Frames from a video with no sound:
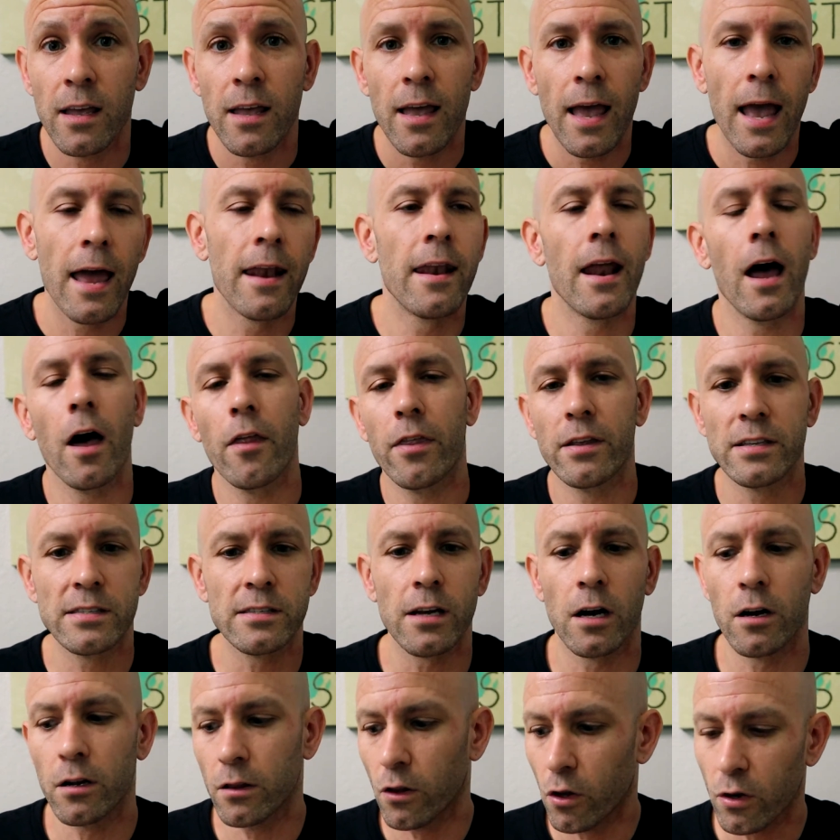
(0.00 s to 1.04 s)
and now they
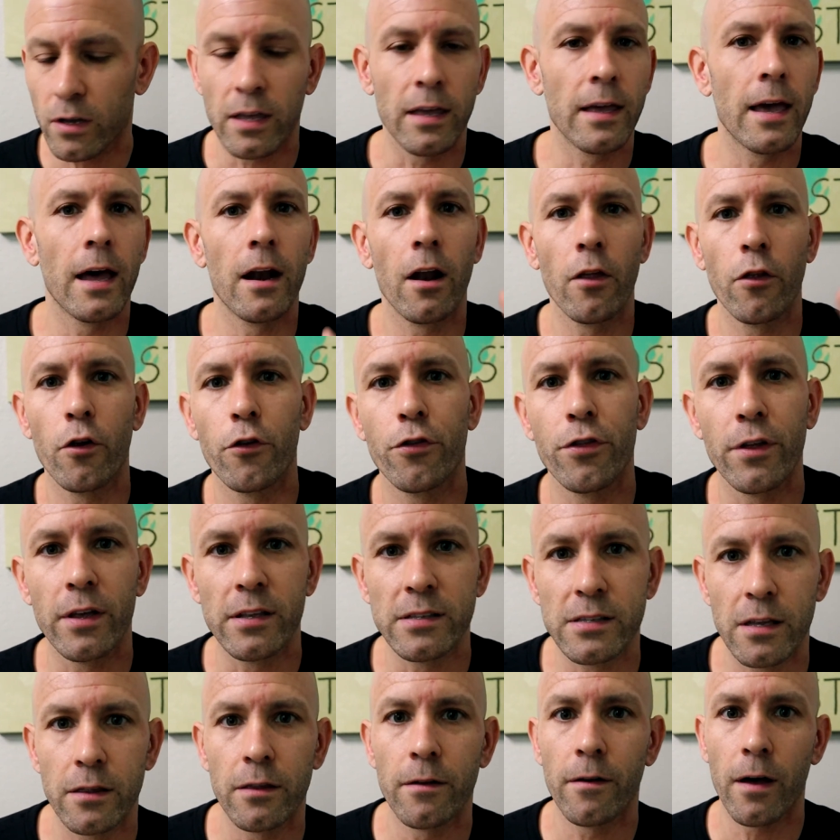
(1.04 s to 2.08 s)
start looking at other
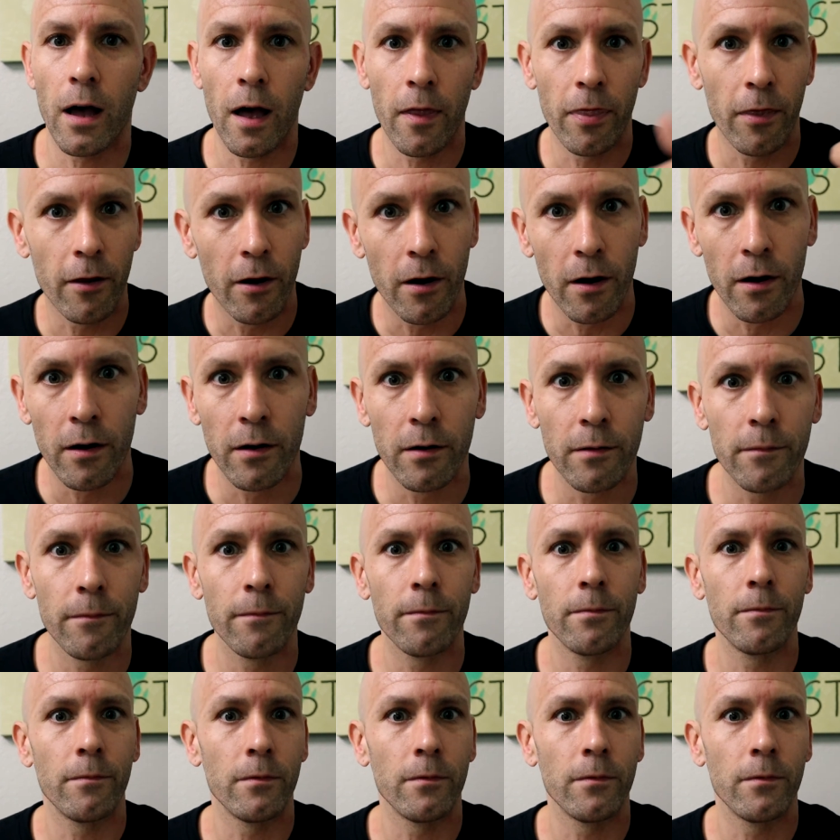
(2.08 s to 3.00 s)
things on their